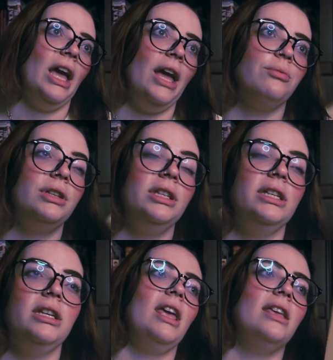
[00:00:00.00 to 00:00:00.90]
It
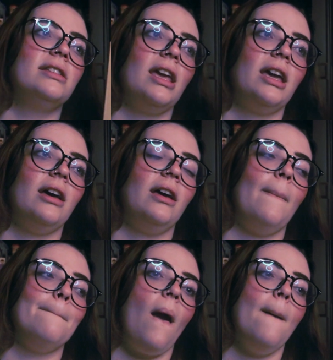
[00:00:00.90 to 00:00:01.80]
really is like
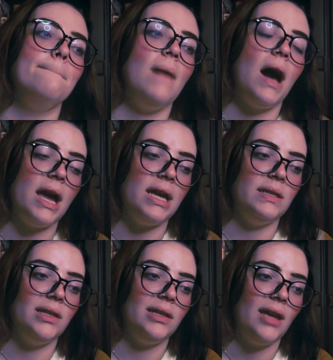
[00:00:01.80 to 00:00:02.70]
a
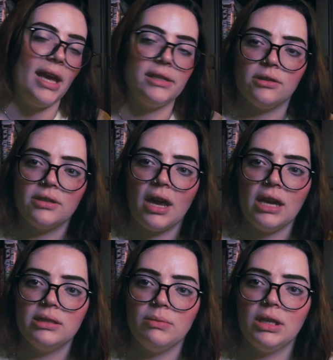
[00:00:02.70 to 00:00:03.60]
mind
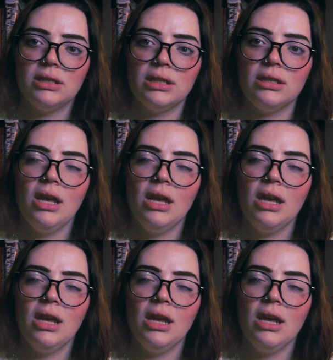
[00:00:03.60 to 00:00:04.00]
exercise, because it